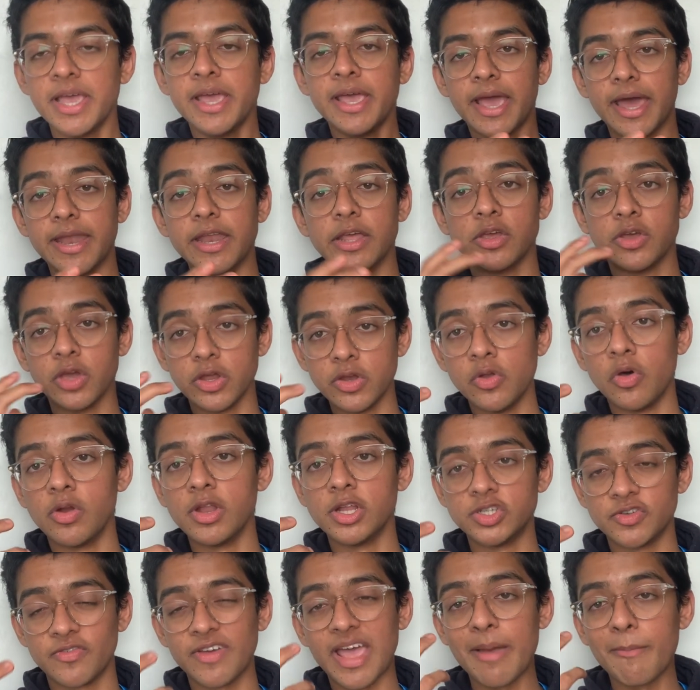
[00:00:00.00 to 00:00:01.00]
and a good
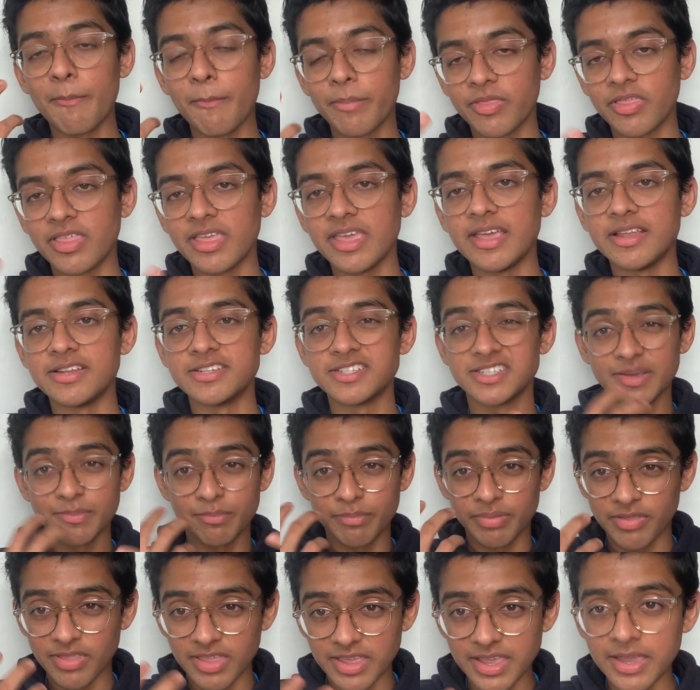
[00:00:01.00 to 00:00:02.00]
knowledge of empathy and
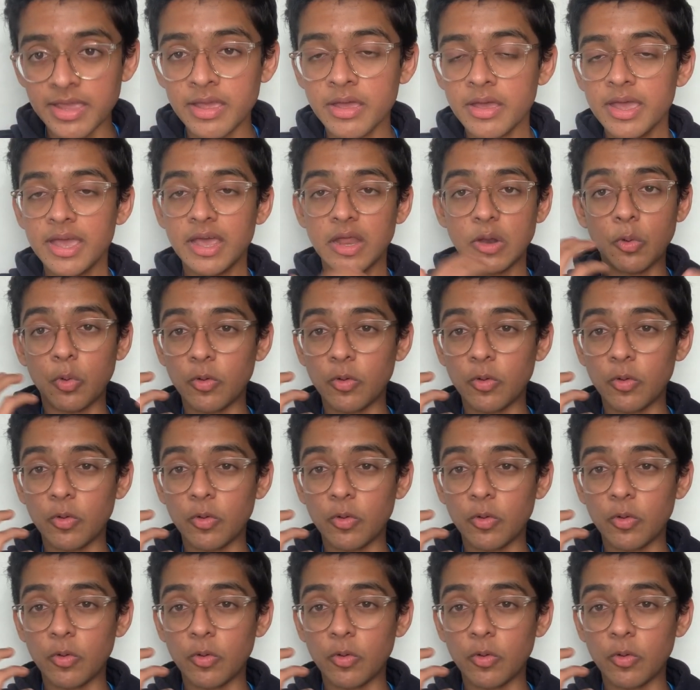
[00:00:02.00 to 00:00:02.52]
sympathy and all